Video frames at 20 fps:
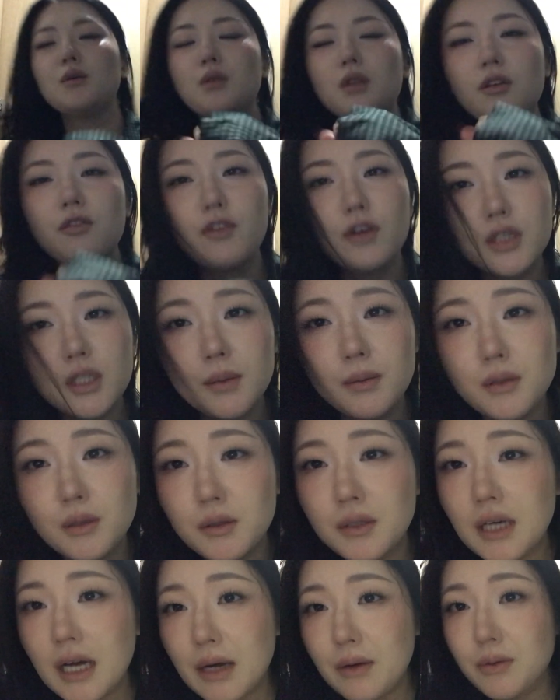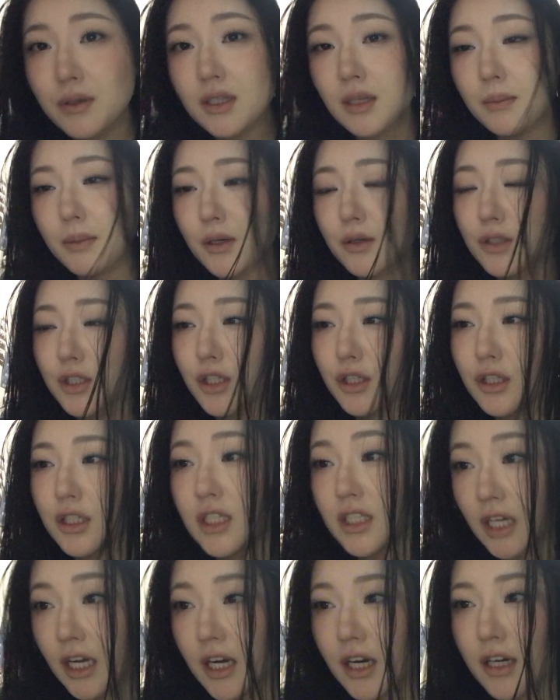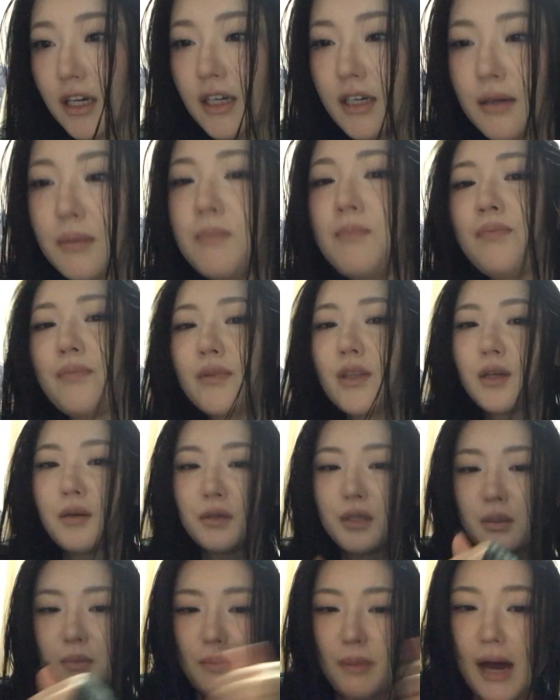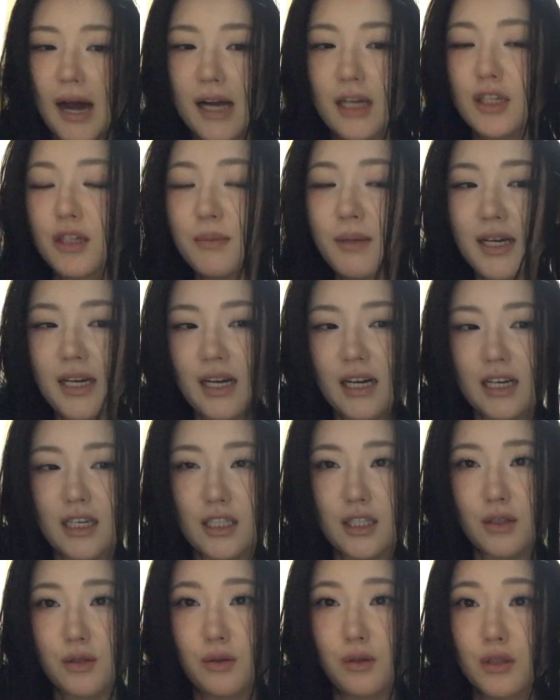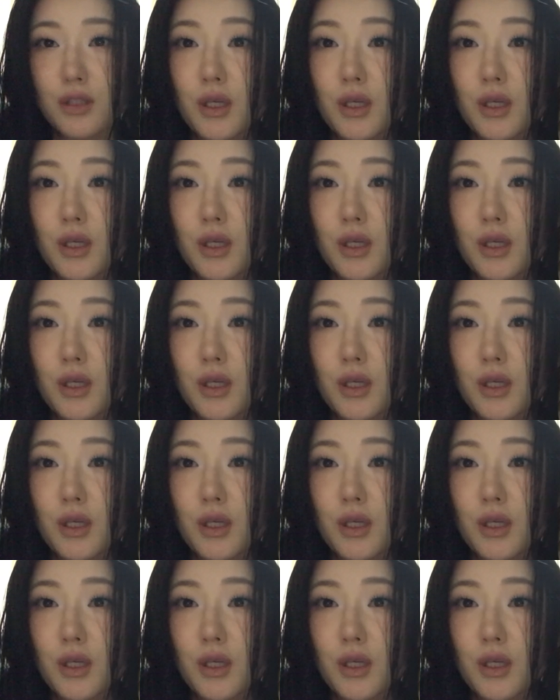the fucked up story I was about to share goes back to my high school.